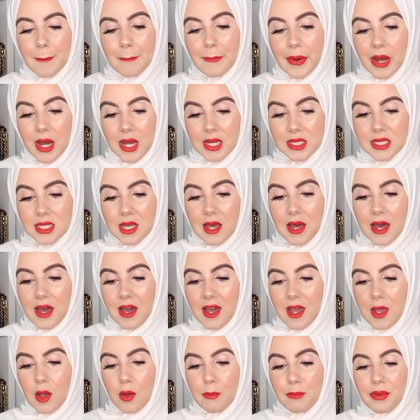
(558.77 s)
But
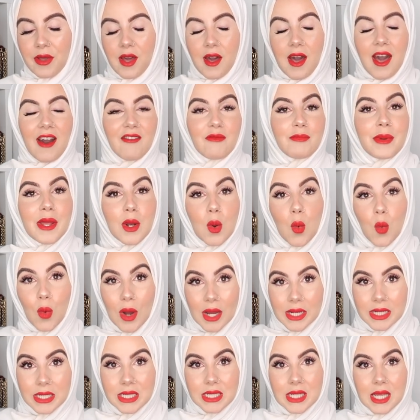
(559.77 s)
I have been
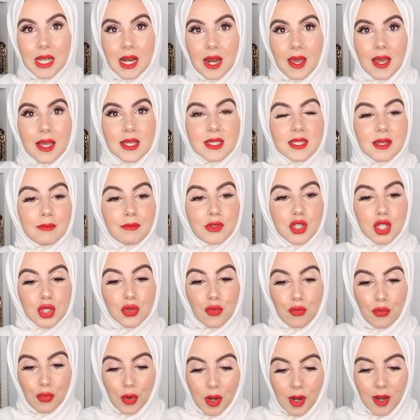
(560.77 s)
wanting like some just
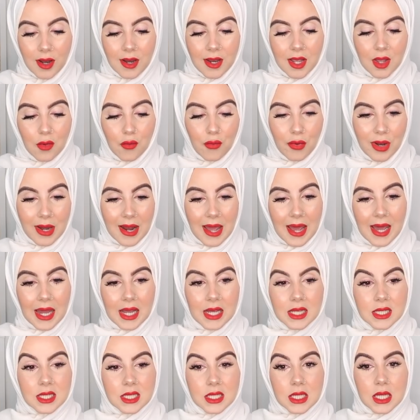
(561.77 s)
really
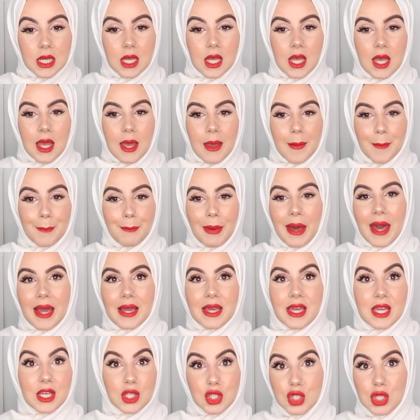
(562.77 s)
relaxed
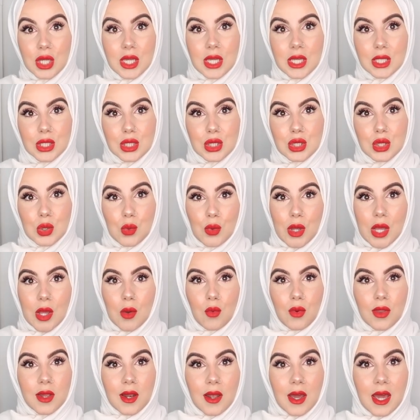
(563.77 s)
baggy jeans to wear
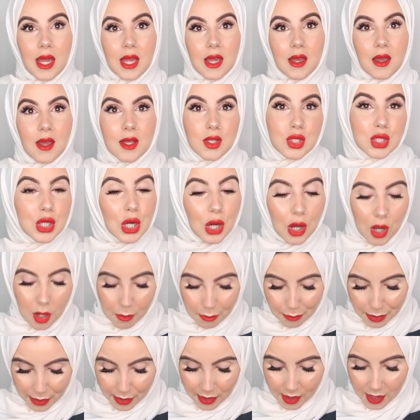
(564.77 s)
with like a
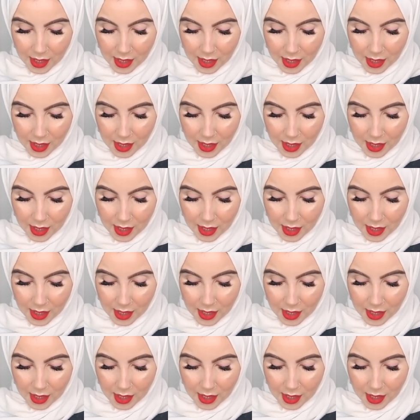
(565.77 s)
top,